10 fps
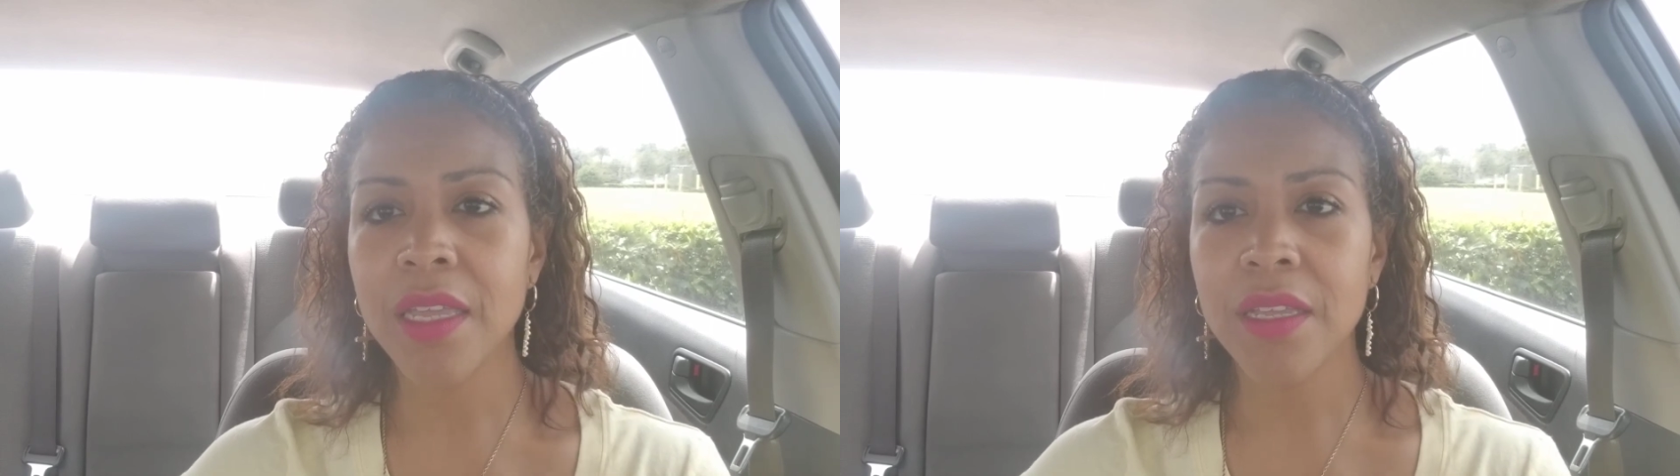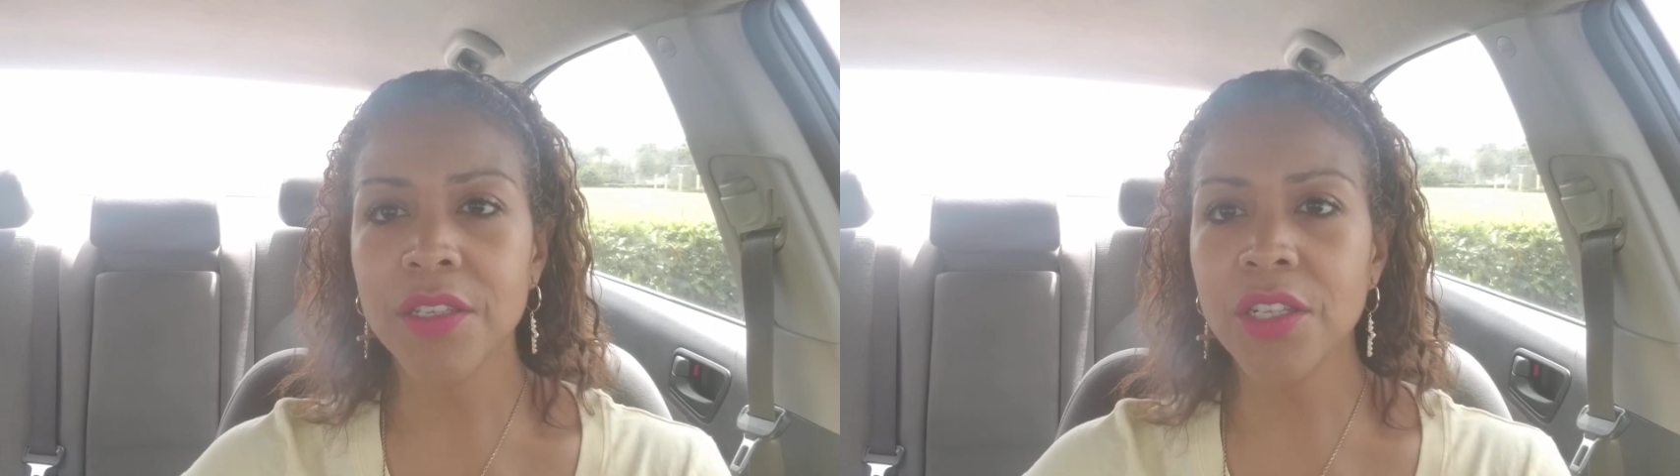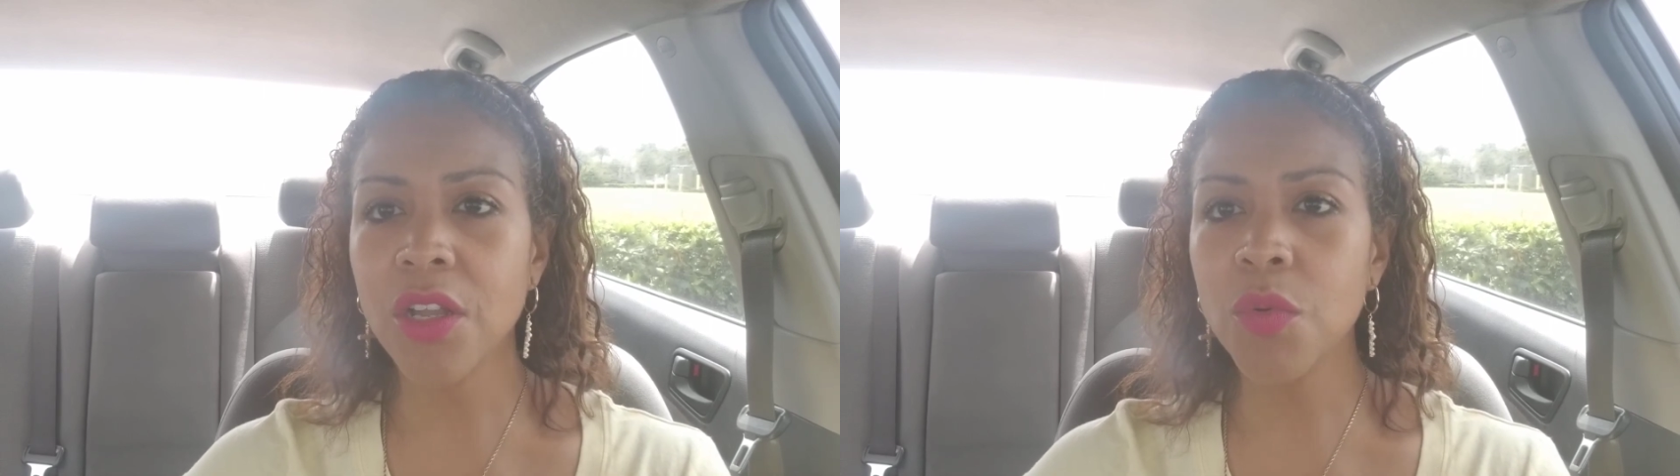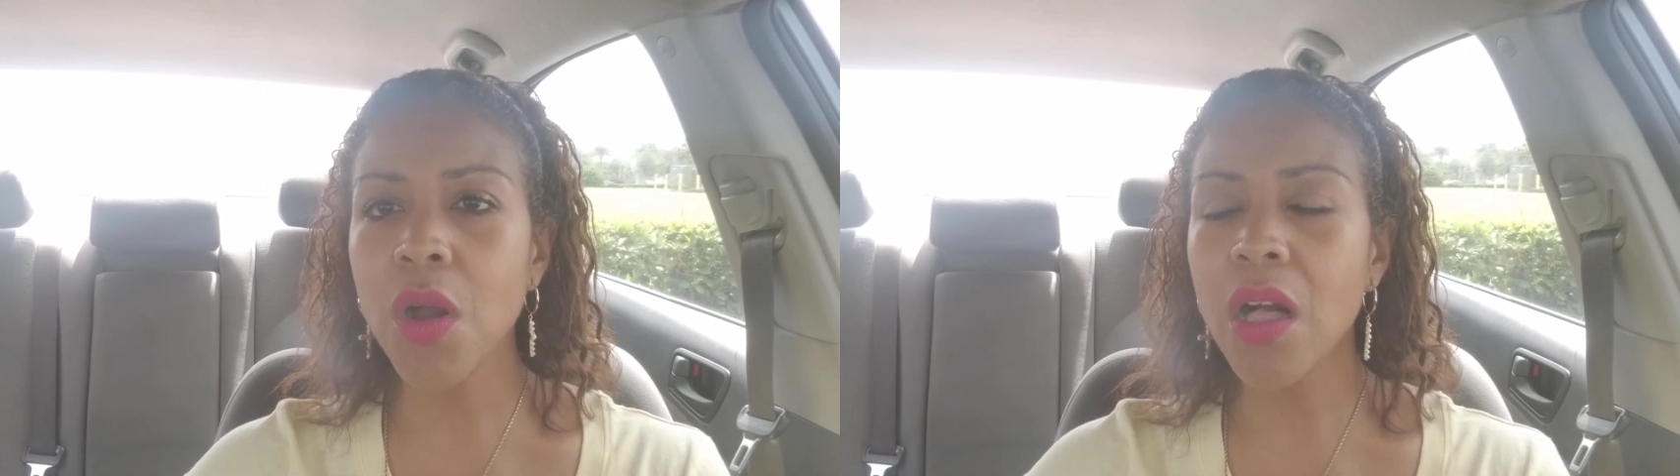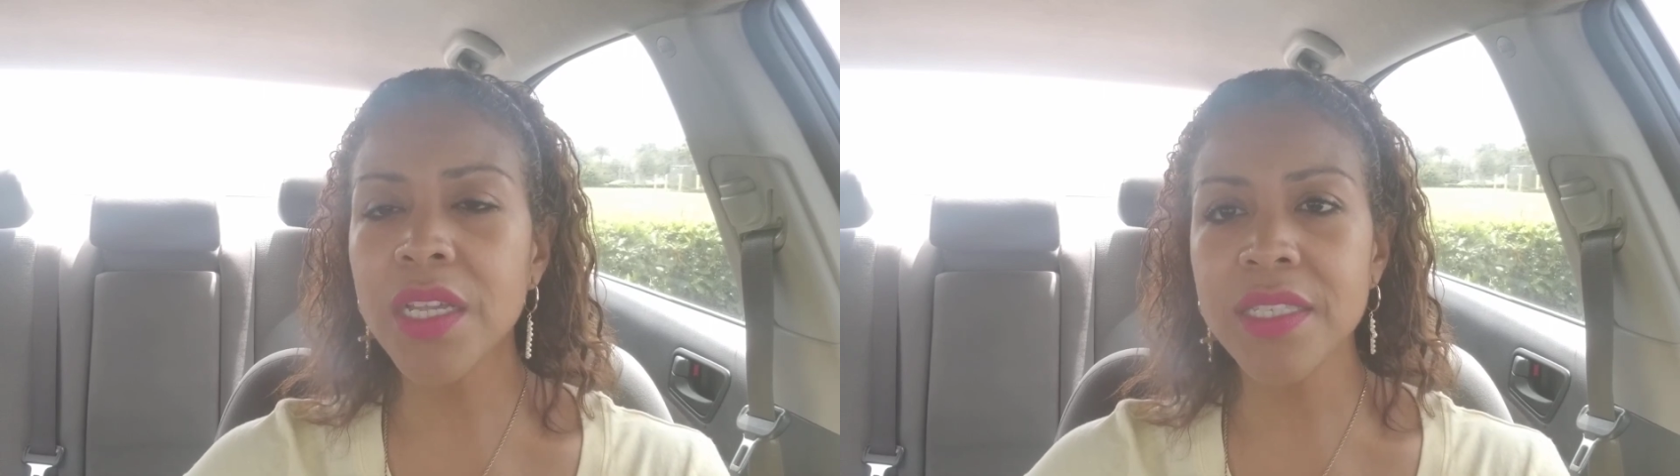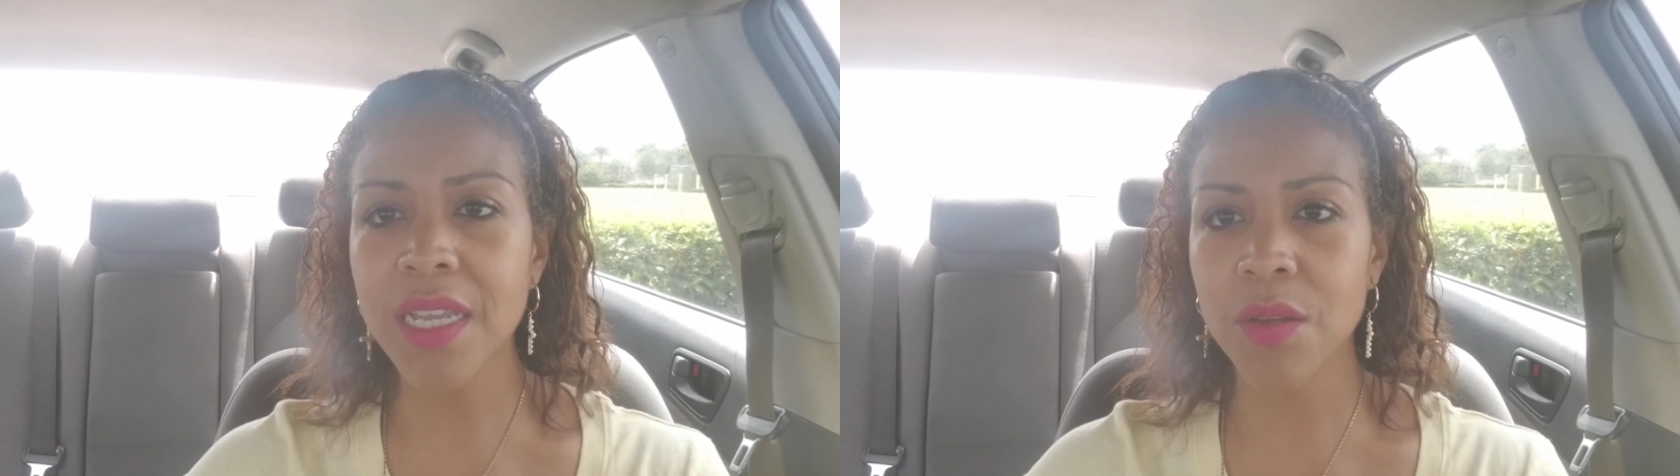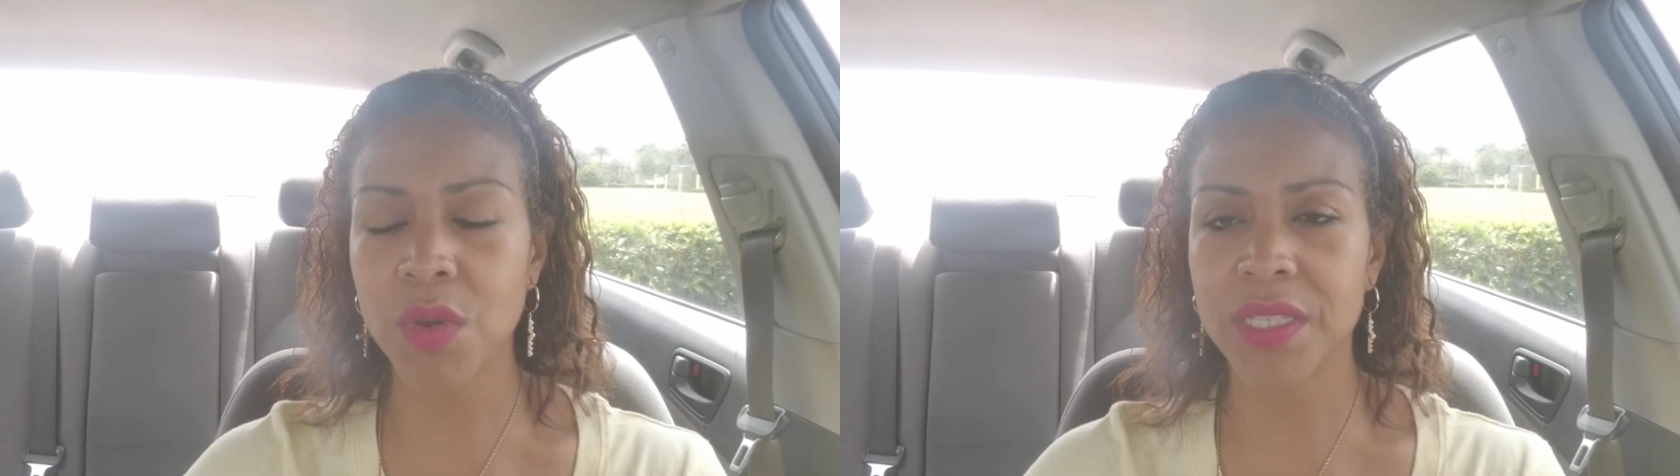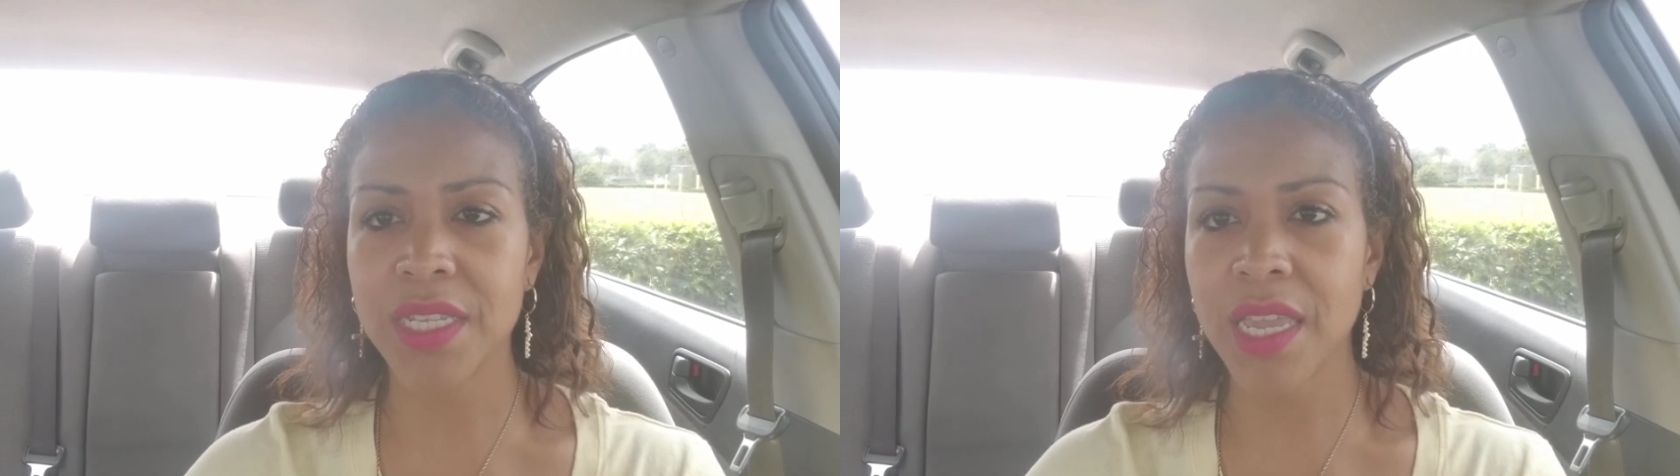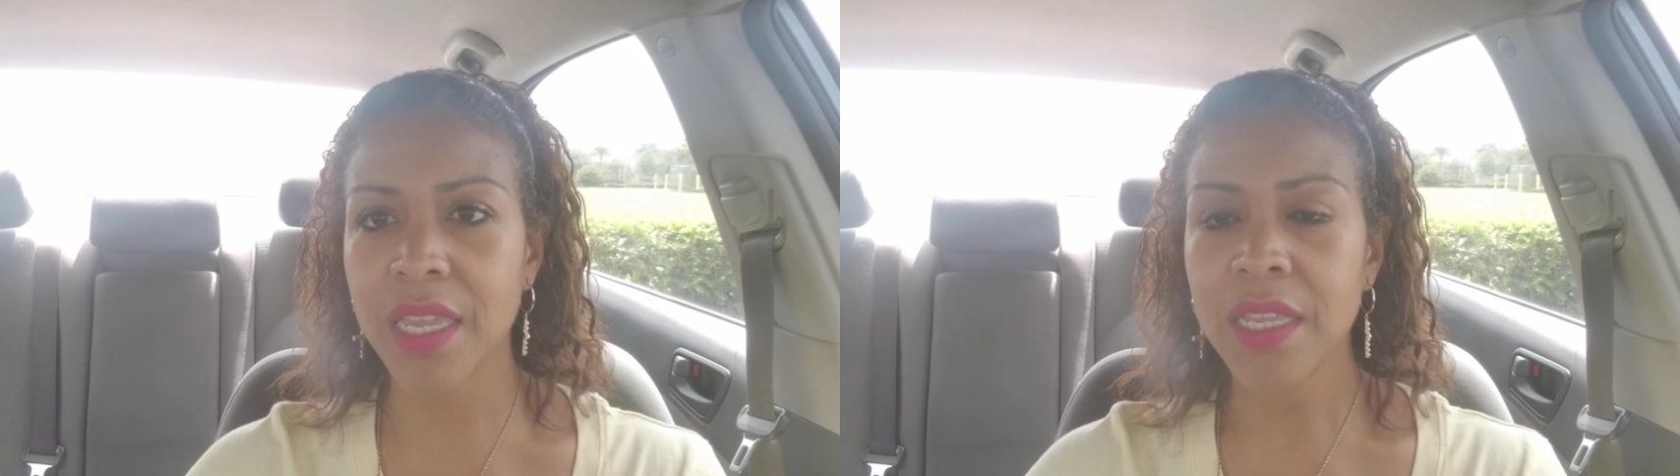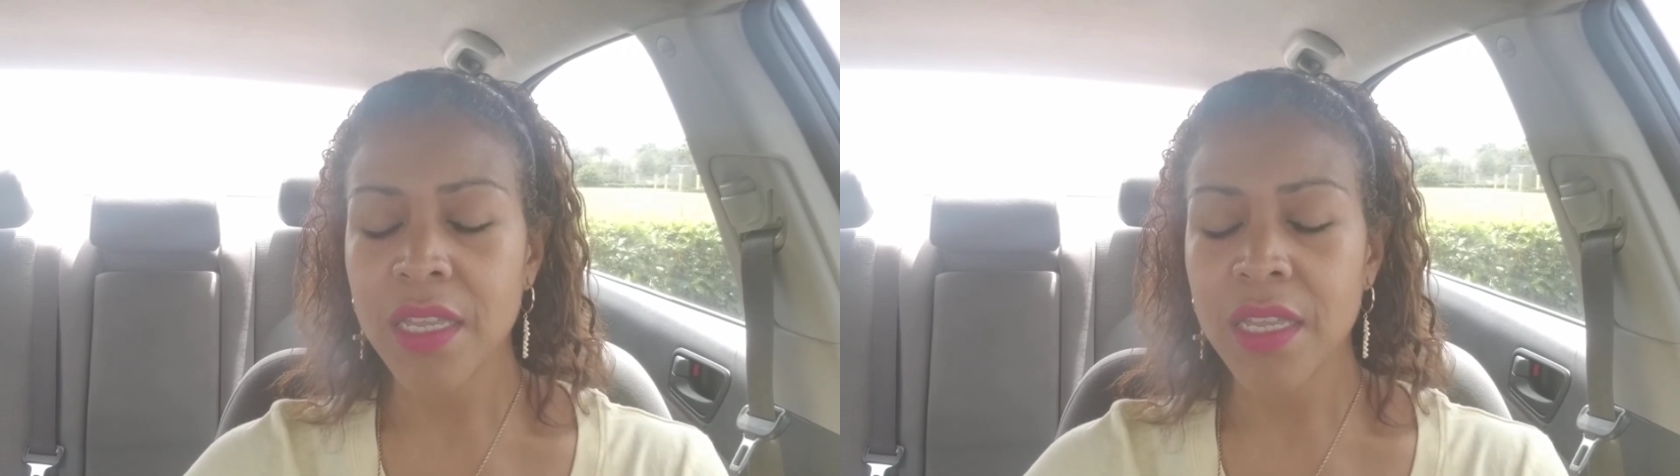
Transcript: We're all going to die one day.